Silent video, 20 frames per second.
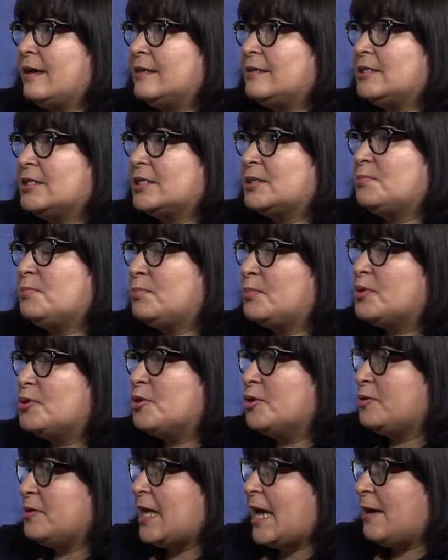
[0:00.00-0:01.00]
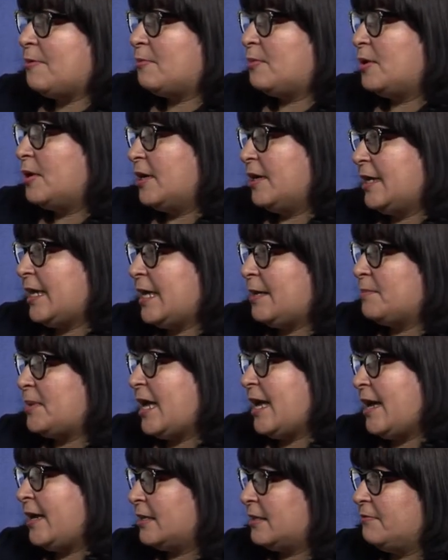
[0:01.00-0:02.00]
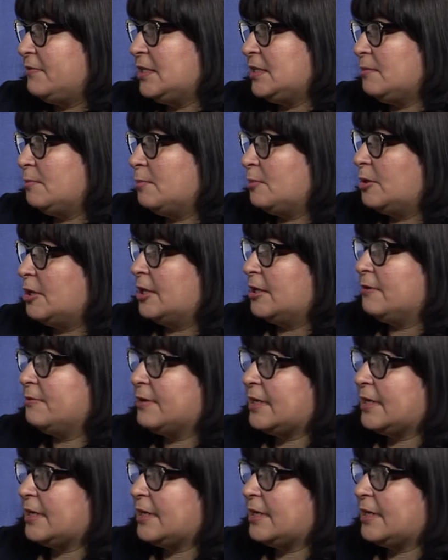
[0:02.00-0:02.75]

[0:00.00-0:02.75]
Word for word: just through that work and my activism work,